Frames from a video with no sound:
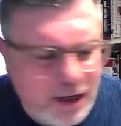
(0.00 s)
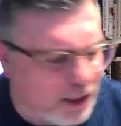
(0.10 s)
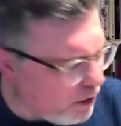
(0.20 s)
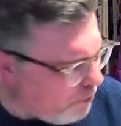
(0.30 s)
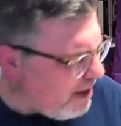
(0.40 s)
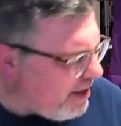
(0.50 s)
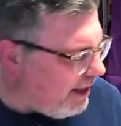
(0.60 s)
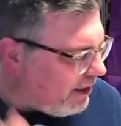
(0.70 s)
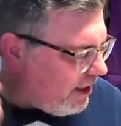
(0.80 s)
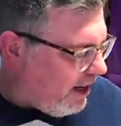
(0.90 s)
And so for me,
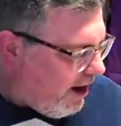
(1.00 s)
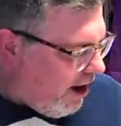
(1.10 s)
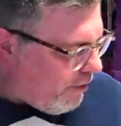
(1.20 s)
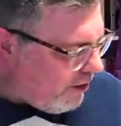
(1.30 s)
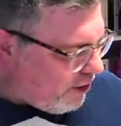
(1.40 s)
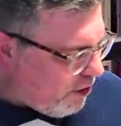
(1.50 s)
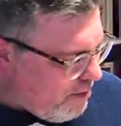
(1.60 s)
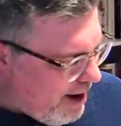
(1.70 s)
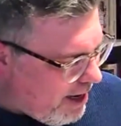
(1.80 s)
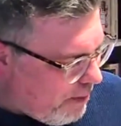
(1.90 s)
then I've got
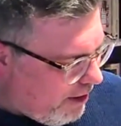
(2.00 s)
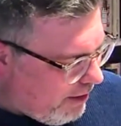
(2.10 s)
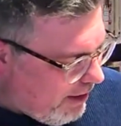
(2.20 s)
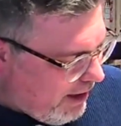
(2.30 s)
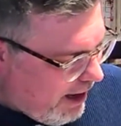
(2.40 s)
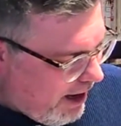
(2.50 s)
so many, but